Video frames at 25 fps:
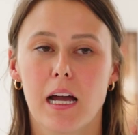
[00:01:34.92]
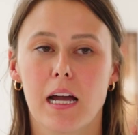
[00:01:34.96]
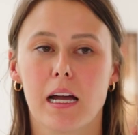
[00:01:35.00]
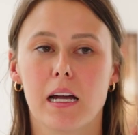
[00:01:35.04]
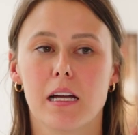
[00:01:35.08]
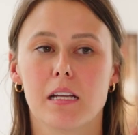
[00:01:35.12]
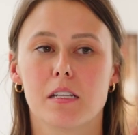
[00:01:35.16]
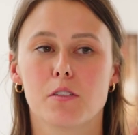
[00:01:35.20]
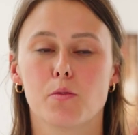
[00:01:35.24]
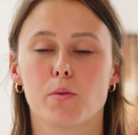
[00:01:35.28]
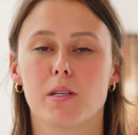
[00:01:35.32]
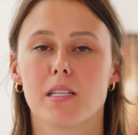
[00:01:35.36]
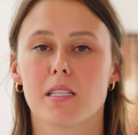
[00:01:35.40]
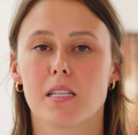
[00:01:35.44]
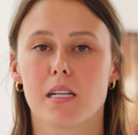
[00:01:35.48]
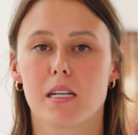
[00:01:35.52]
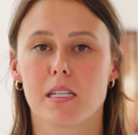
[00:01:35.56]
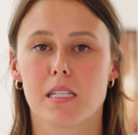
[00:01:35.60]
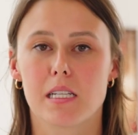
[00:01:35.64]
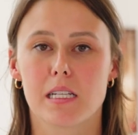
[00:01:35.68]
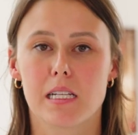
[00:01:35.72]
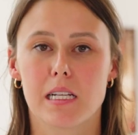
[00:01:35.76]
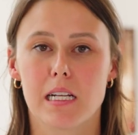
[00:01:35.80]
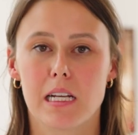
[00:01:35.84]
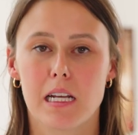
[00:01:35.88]
and we
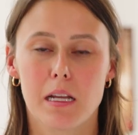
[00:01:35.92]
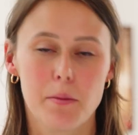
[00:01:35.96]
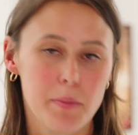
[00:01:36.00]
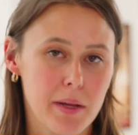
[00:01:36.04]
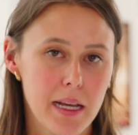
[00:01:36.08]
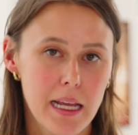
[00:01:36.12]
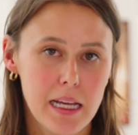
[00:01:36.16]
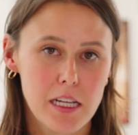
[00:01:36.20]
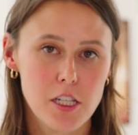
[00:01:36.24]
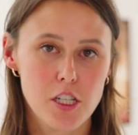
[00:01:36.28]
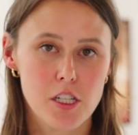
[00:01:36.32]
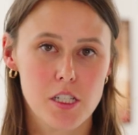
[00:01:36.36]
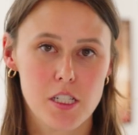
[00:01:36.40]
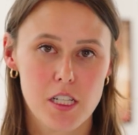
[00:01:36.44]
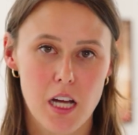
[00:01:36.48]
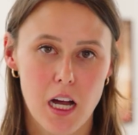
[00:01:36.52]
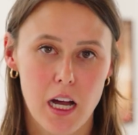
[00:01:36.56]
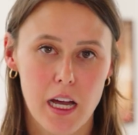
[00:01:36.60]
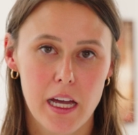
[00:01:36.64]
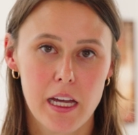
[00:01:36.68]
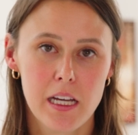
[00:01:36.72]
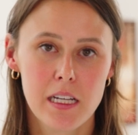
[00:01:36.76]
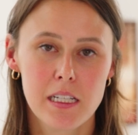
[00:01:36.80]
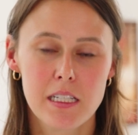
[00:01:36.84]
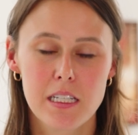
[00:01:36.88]
started an elimination
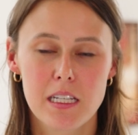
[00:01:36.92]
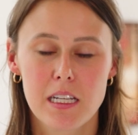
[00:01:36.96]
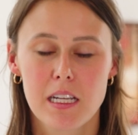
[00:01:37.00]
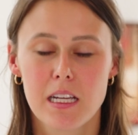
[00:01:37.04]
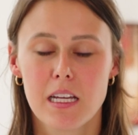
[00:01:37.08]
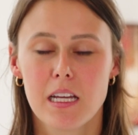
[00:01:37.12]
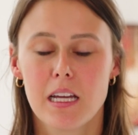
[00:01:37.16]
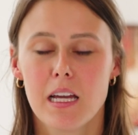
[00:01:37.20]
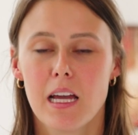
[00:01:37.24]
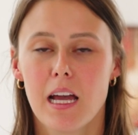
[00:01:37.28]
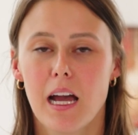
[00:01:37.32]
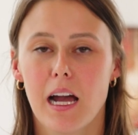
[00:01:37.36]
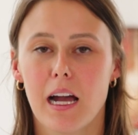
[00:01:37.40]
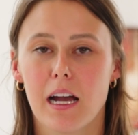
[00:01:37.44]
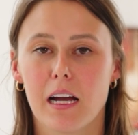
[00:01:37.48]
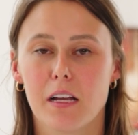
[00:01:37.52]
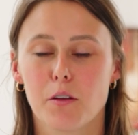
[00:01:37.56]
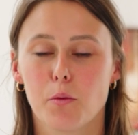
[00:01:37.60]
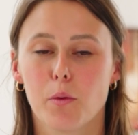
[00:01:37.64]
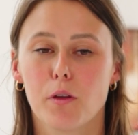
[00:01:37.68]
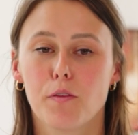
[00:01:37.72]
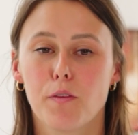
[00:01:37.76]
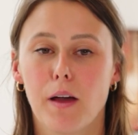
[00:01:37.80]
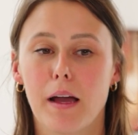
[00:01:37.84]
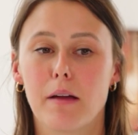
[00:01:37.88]
diet,
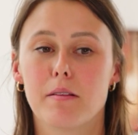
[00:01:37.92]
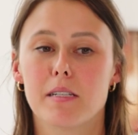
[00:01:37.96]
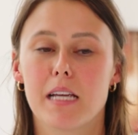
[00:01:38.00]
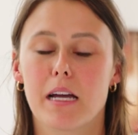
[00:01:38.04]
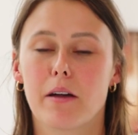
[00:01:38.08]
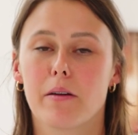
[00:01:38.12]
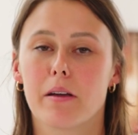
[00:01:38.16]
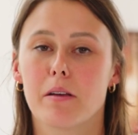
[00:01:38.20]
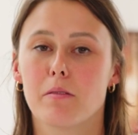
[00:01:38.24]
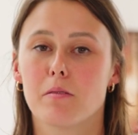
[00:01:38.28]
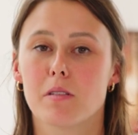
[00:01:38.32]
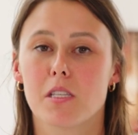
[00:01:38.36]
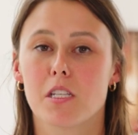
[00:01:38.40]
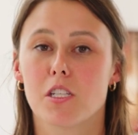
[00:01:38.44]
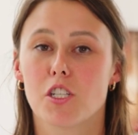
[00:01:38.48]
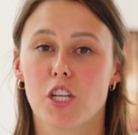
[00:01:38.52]
and we found out it was a